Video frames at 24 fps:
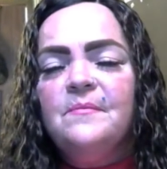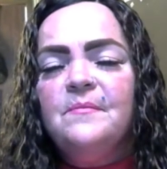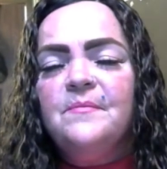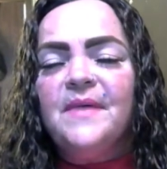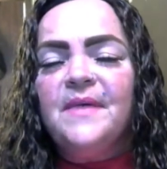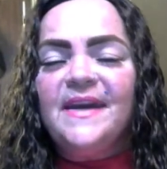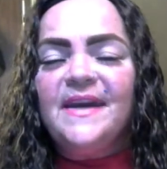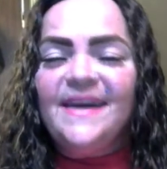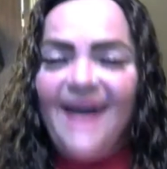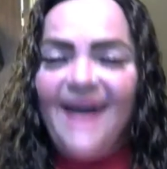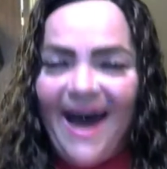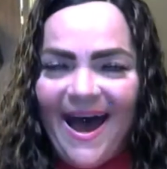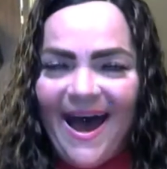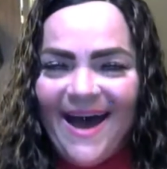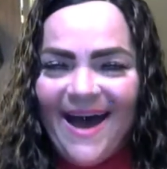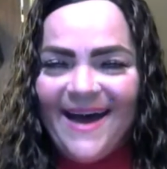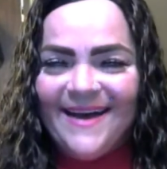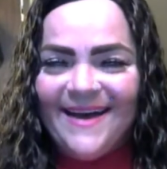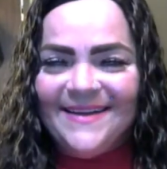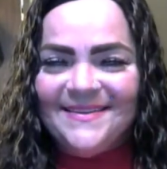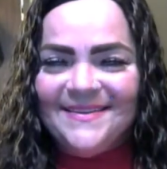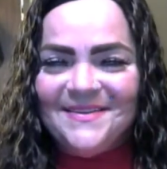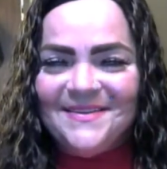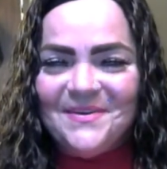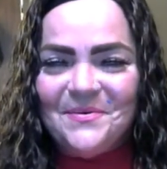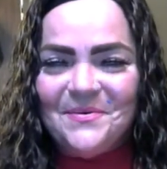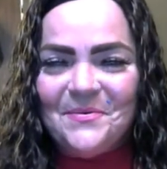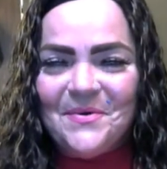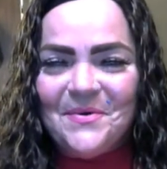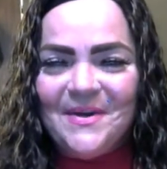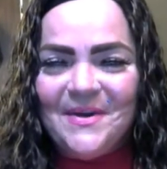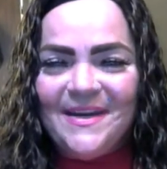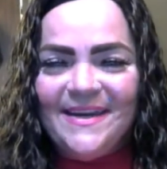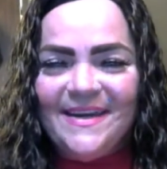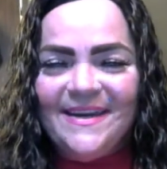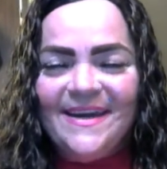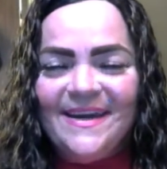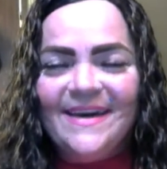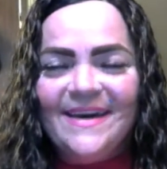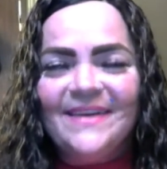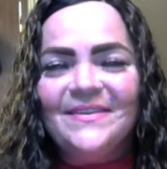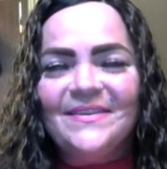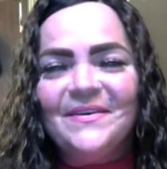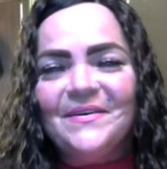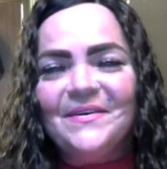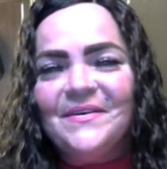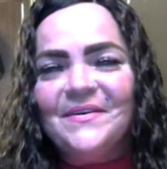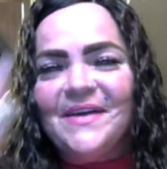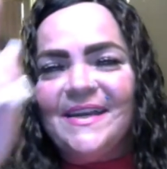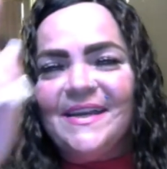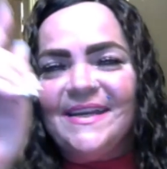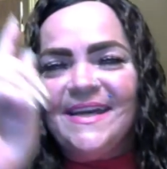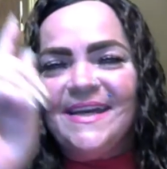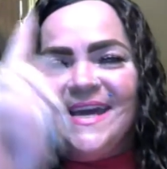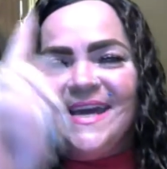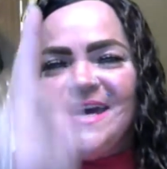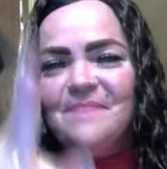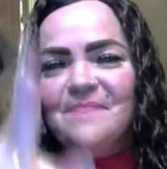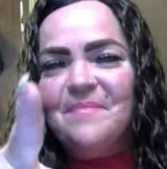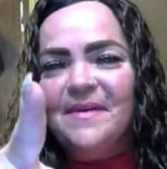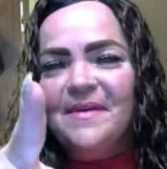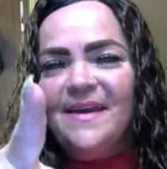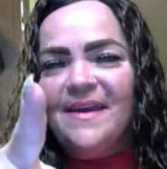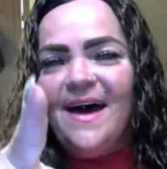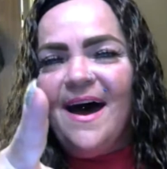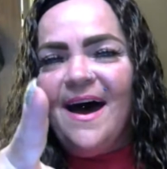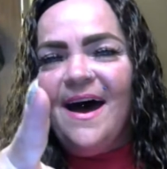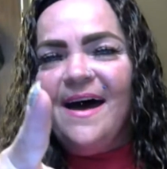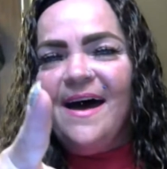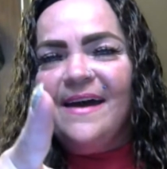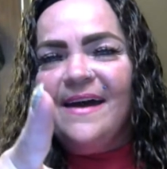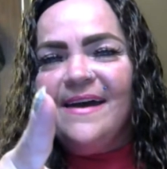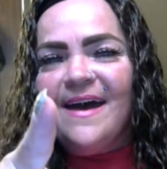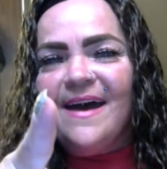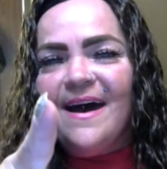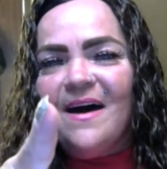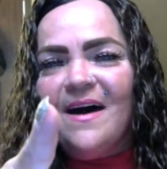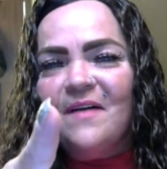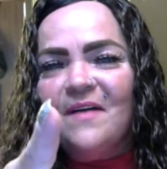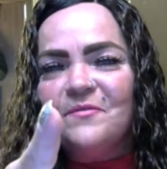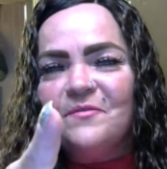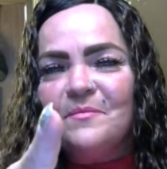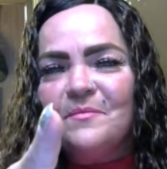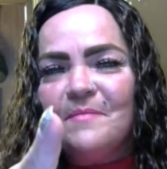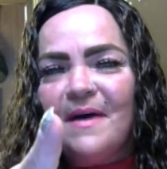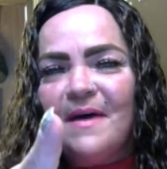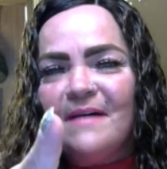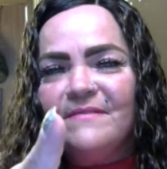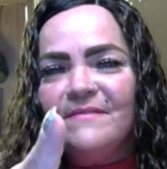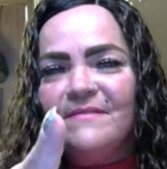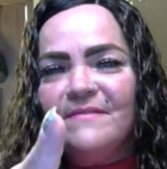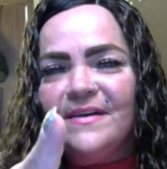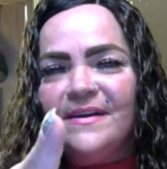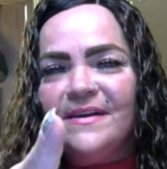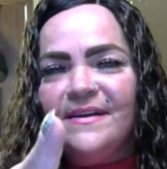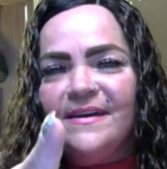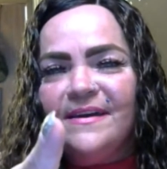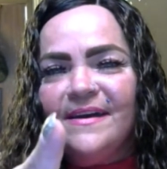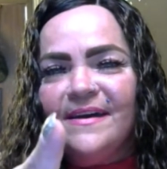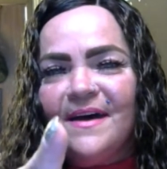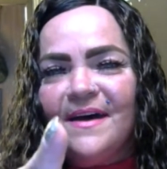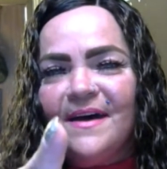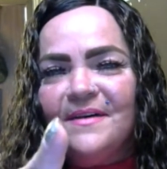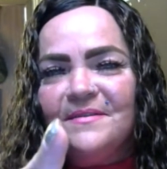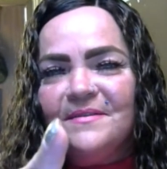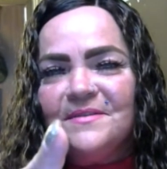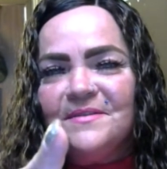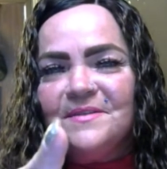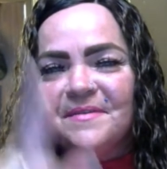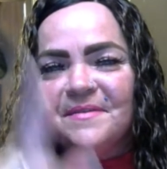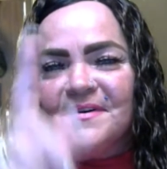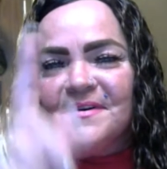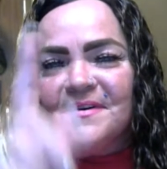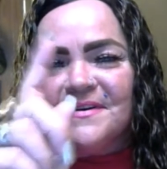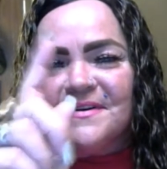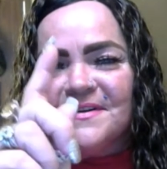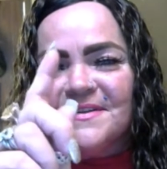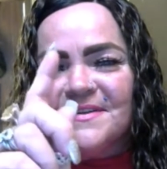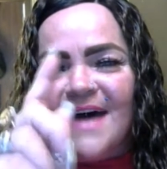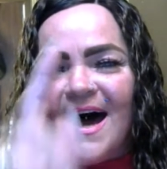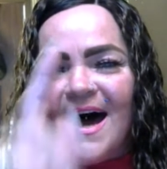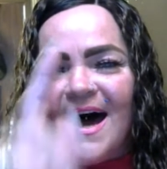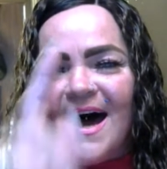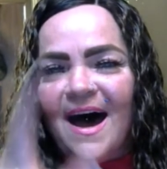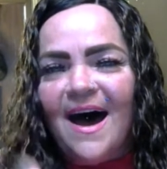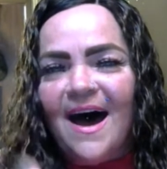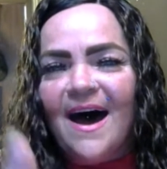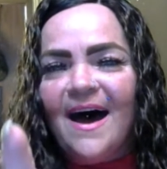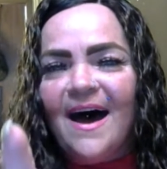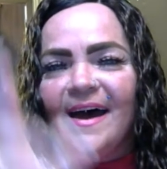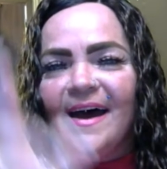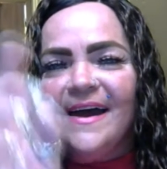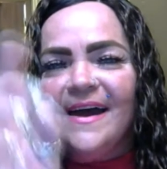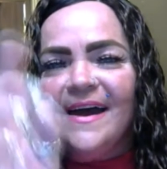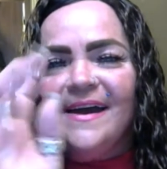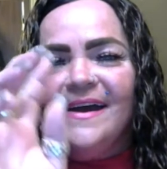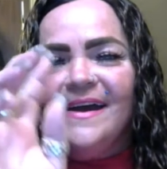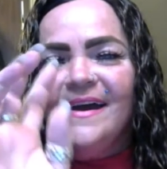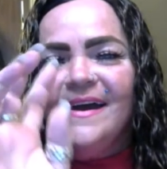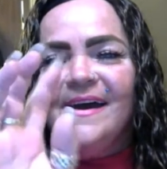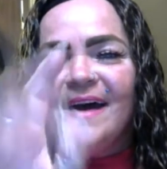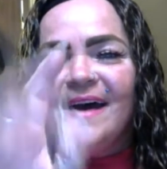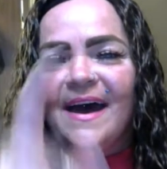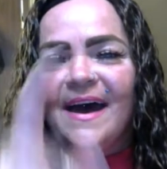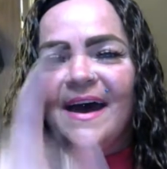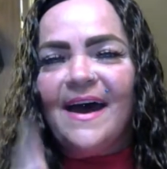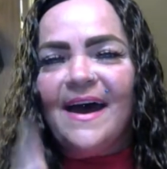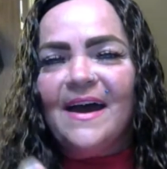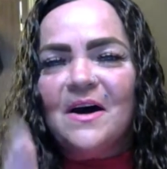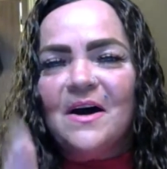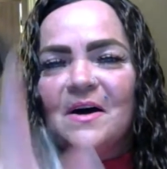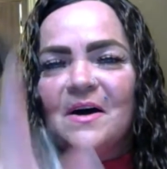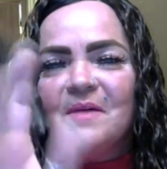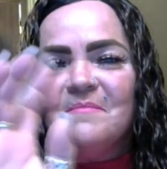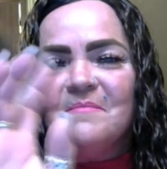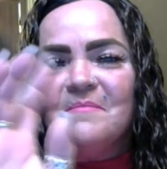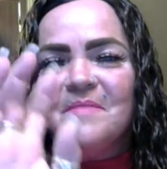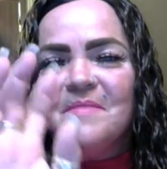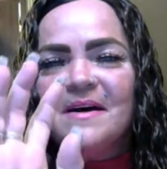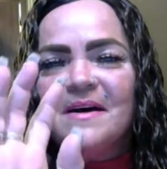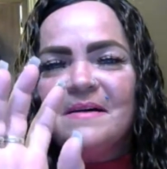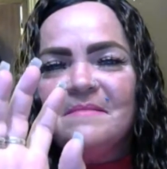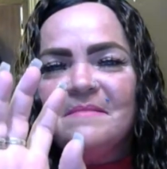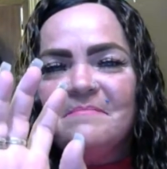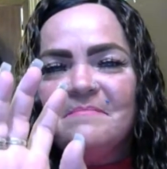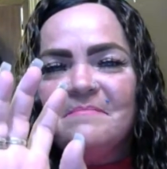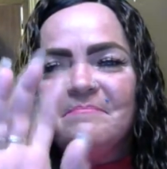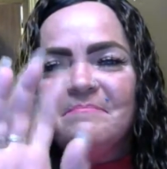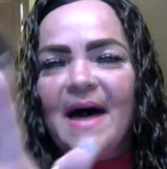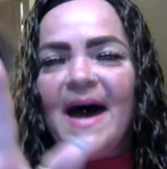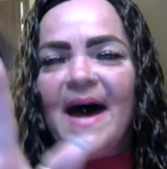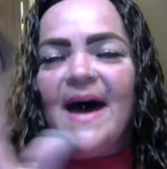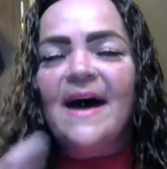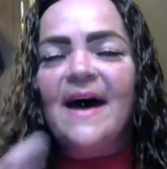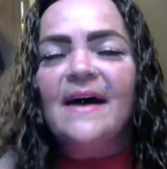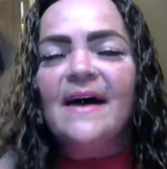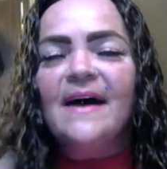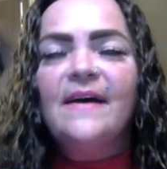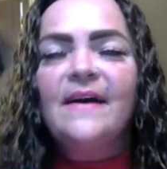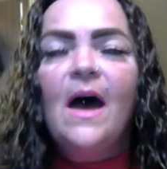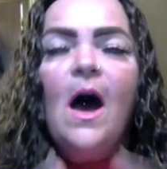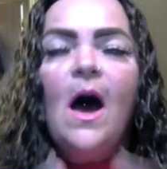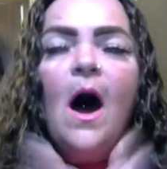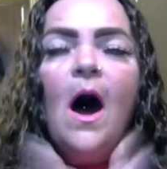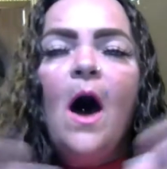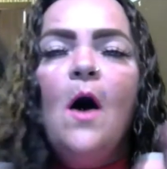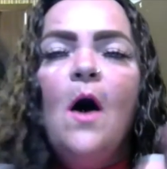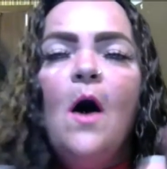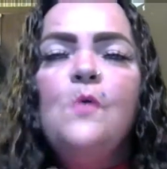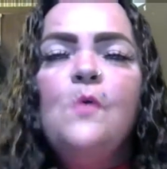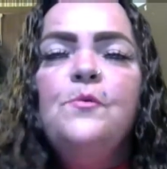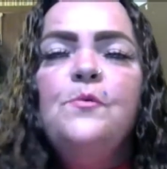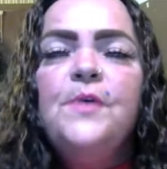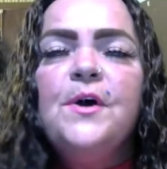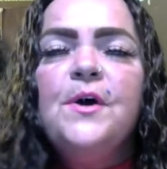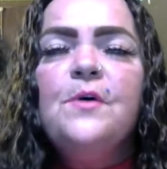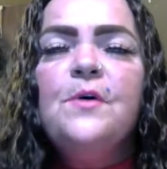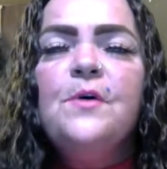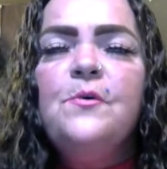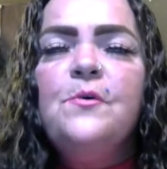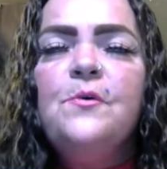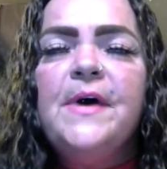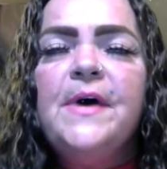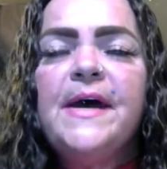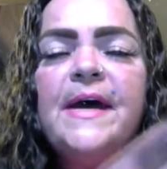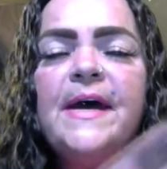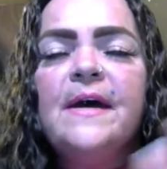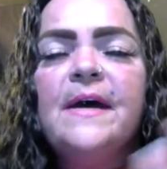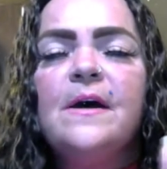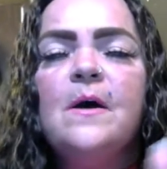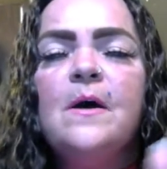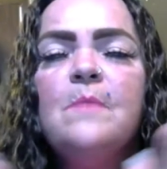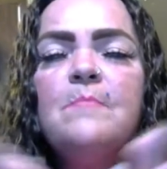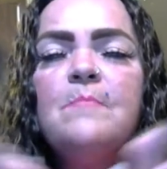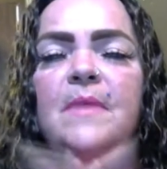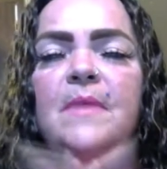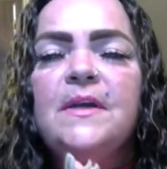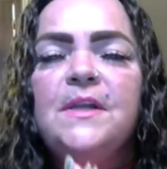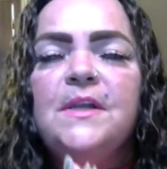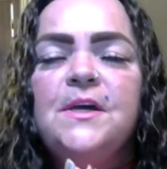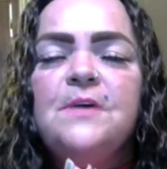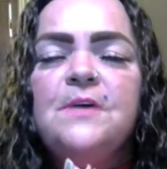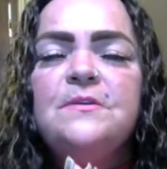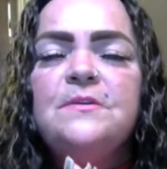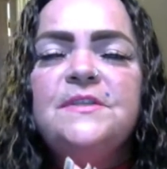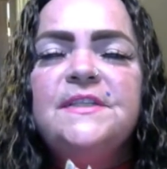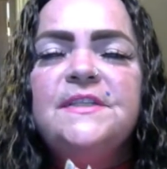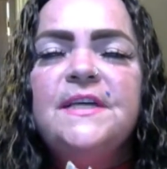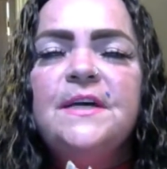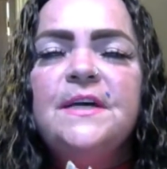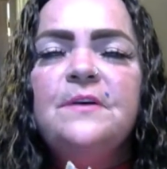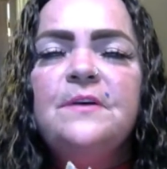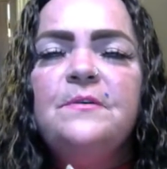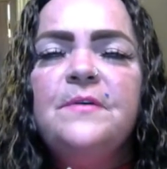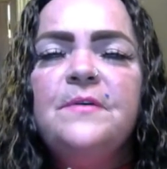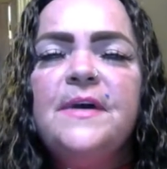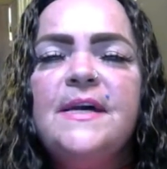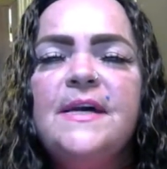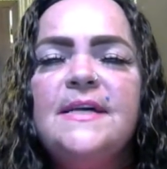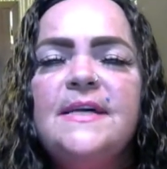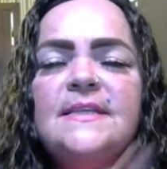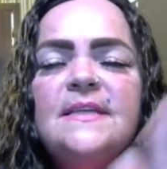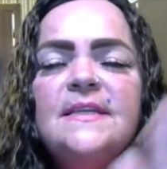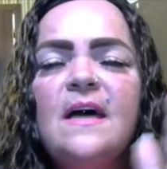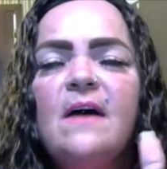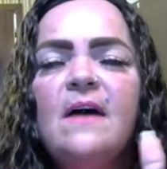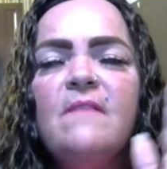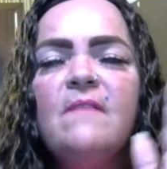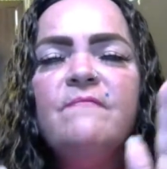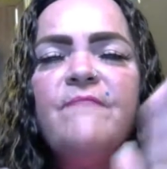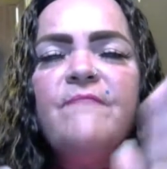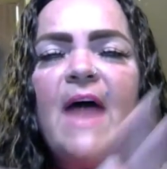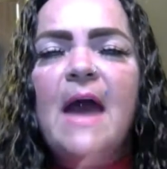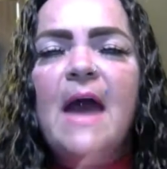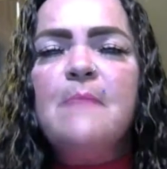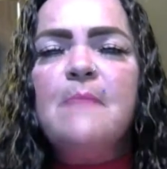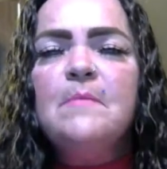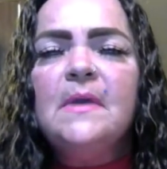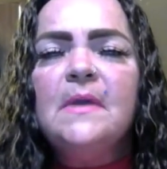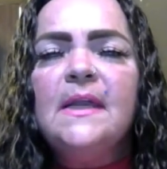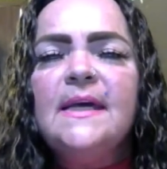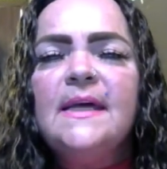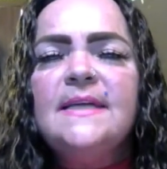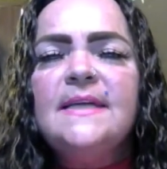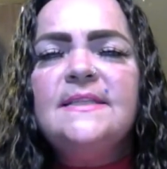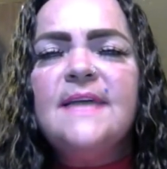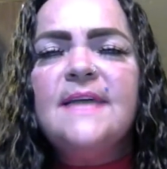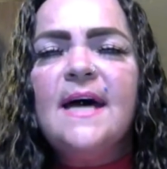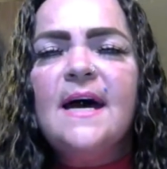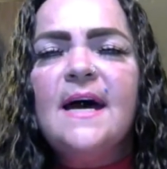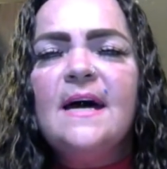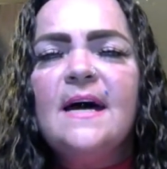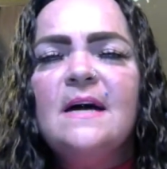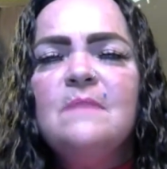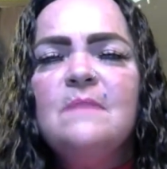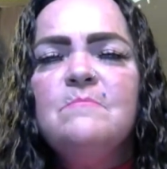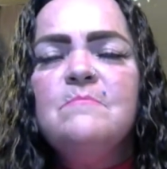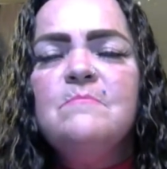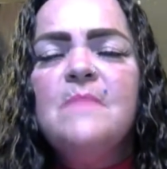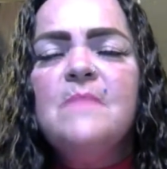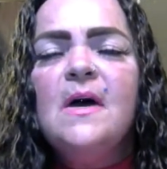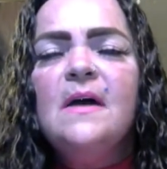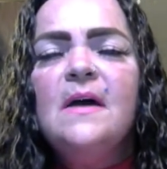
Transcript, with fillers: be kind to one another and keep an eye out for my videos because I am back. Oh, real quick, my new series, Family Time,